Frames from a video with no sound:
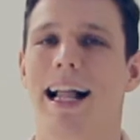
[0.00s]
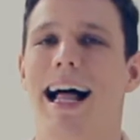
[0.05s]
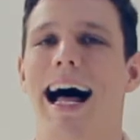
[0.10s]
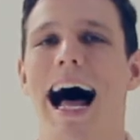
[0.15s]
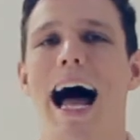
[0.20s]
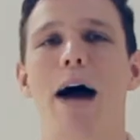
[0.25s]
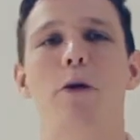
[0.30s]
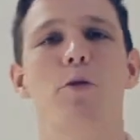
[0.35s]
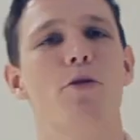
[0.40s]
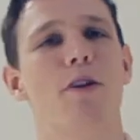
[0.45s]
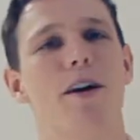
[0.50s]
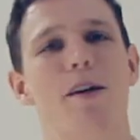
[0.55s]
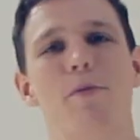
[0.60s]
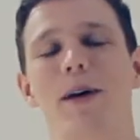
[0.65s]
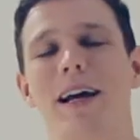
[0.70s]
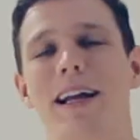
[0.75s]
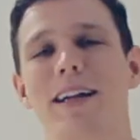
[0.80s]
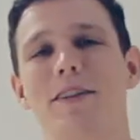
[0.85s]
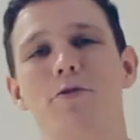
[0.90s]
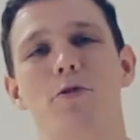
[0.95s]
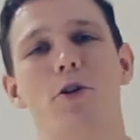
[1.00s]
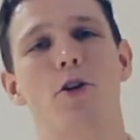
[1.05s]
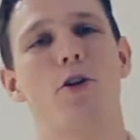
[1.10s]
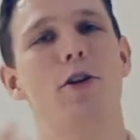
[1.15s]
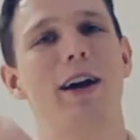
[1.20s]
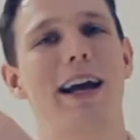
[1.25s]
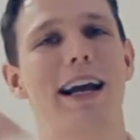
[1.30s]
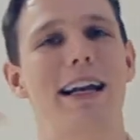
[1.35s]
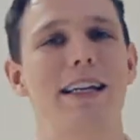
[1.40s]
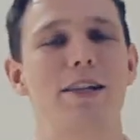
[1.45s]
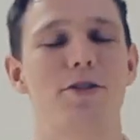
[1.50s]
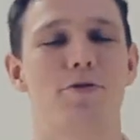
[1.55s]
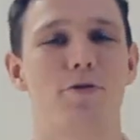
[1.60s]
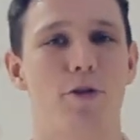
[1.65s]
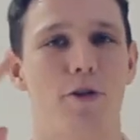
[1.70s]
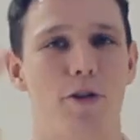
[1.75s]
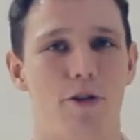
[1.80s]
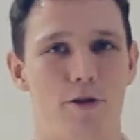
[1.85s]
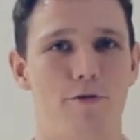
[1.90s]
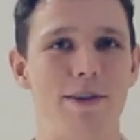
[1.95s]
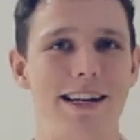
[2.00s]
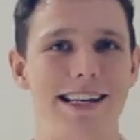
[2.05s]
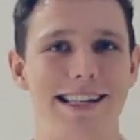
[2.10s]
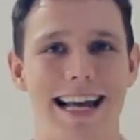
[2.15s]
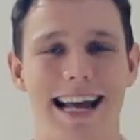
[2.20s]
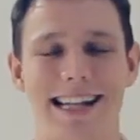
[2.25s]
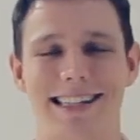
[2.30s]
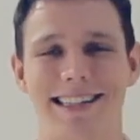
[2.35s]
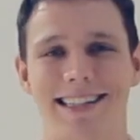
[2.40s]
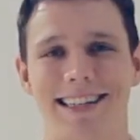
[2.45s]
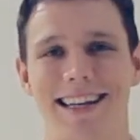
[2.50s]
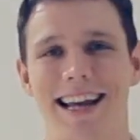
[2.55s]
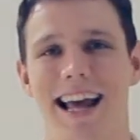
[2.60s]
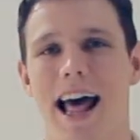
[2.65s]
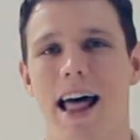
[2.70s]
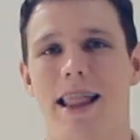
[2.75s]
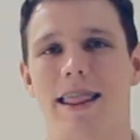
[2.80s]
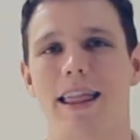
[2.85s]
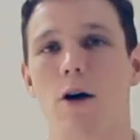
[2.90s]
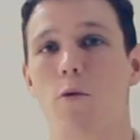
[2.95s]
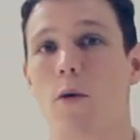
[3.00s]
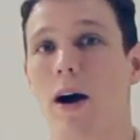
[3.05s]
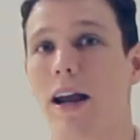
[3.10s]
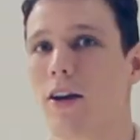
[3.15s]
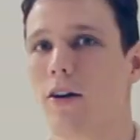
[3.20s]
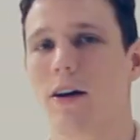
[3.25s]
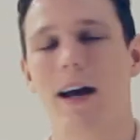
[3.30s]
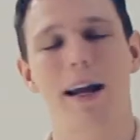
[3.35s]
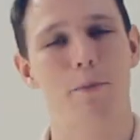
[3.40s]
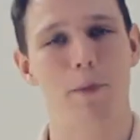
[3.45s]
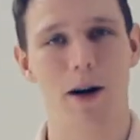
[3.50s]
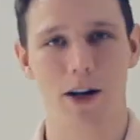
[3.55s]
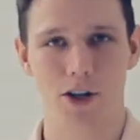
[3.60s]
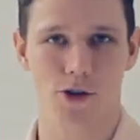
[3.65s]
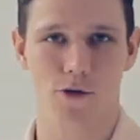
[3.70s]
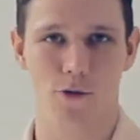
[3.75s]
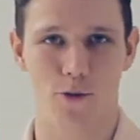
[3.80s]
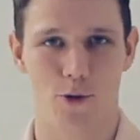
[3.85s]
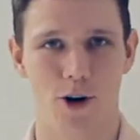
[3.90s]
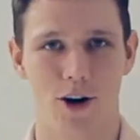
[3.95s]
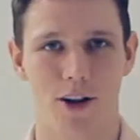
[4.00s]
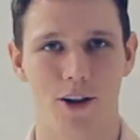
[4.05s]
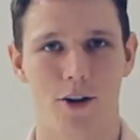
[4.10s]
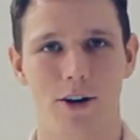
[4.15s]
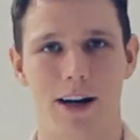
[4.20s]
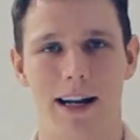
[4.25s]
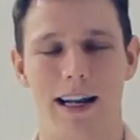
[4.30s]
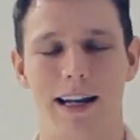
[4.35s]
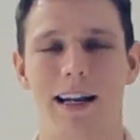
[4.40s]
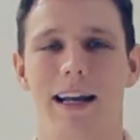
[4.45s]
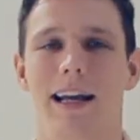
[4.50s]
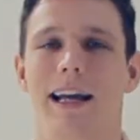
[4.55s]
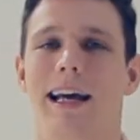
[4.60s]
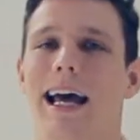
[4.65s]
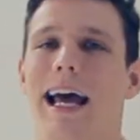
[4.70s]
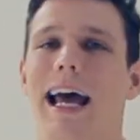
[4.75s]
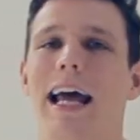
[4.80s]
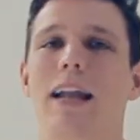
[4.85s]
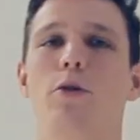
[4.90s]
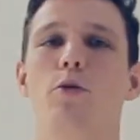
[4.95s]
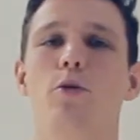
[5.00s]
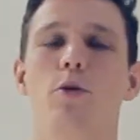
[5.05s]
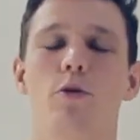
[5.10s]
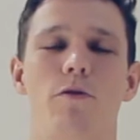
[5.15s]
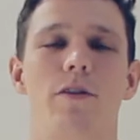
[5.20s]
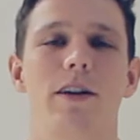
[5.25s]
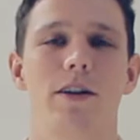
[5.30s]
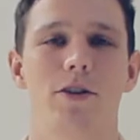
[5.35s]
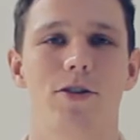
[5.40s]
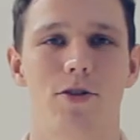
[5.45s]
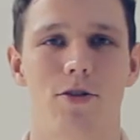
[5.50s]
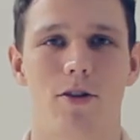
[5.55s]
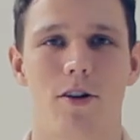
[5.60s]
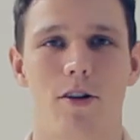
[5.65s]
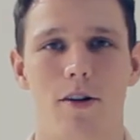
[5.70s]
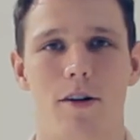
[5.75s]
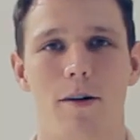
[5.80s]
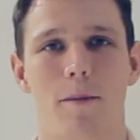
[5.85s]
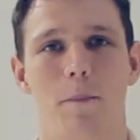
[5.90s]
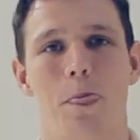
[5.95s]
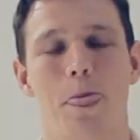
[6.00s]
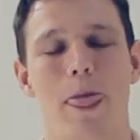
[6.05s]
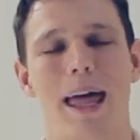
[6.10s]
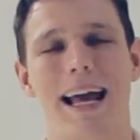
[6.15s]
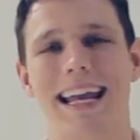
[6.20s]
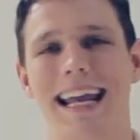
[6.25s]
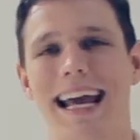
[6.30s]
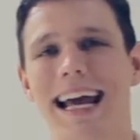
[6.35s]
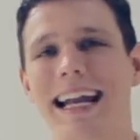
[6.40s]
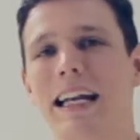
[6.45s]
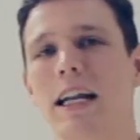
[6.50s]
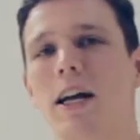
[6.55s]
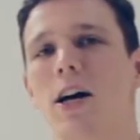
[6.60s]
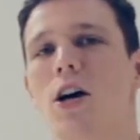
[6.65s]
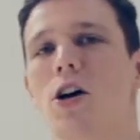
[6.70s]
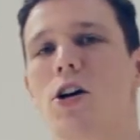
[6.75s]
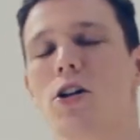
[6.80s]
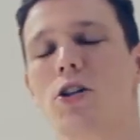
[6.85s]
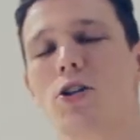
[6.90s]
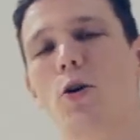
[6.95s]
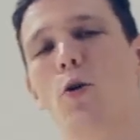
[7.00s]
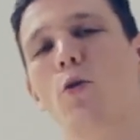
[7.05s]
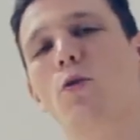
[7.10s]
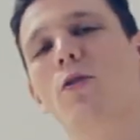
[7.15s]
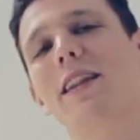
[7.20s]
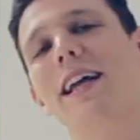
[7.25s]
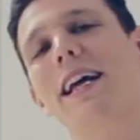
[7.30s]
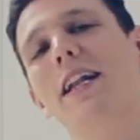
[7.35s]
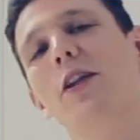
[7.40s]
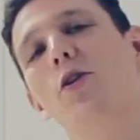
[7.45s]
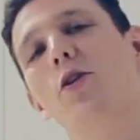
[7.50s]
I would recommend for going at least for 3 sets. That way you get a bunch of workload in and you will feel stronger. Again, don't let